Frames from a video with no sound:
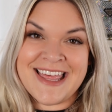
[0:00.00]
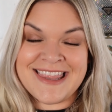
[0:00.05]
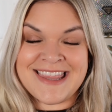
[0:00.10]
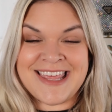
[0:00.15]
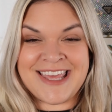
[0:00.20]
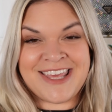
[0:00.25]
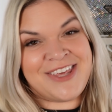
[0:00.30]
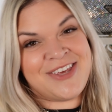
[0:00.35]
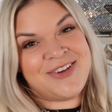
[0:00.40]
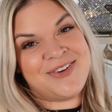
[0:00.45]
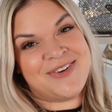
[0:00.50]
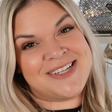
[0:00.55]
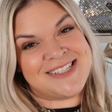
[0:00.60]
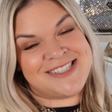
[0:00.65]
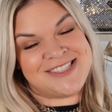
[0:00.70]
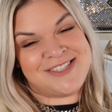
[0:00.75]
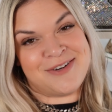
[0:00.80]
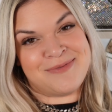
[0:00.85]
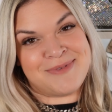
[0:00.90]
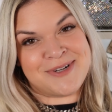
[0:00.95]
Thank you
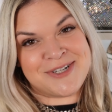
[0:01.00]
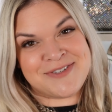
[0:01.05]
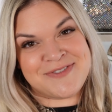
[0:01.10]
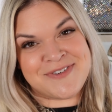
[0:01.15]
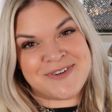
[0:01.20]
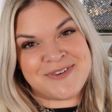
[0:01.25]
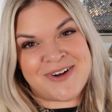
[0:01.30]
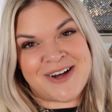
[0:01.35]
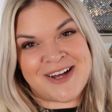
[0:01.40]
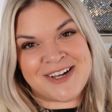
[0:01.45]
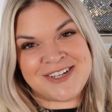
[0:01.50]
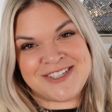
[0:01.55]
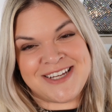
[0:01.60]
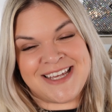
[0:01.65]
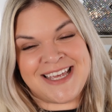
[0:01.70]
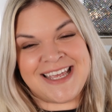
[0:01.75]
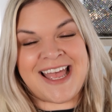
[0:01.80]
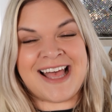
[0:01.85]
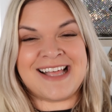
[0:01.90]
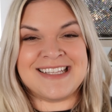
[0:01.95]
so much for
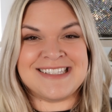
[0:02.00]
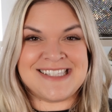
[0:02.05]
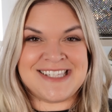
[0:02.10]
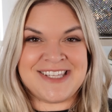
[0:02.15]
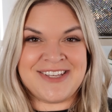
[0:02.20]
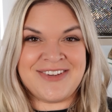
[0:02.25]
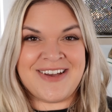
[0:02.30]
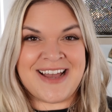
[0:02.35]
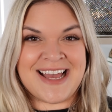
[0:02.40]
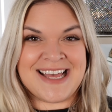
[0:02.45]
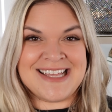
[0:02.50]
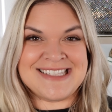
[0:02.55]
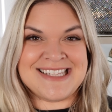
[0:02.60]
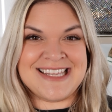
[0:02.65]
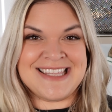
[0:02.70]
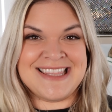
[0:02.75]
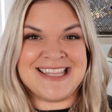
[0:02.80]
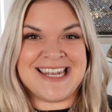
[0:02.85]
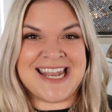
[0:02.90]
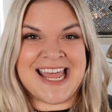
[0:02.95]
watching. I'll see you guys
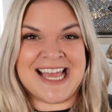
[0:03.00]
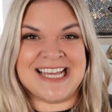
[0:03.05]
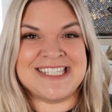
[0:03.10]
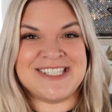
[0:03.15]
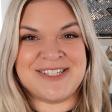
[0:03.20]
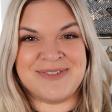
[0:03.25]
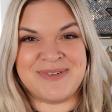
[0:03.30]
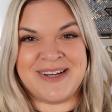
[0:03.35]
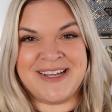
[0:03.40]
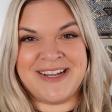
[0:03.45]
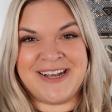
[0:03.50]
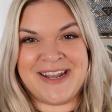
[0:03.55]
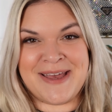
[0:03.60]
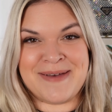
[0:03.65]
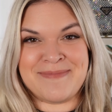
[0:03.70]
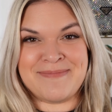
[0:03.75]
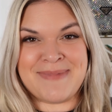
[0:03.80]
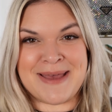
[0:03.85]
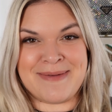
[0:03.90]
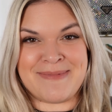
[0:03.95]
in the next one.
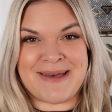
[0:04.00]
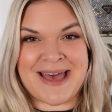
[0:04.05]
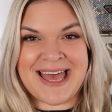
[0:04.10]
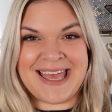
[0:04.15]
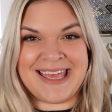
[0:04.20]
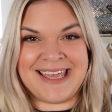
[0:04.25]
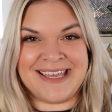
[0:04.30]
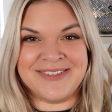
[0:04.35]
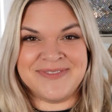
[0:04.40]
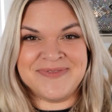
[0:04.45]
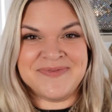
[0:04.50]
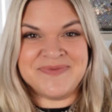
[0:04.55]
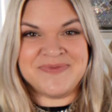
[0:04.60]
Bye-bye.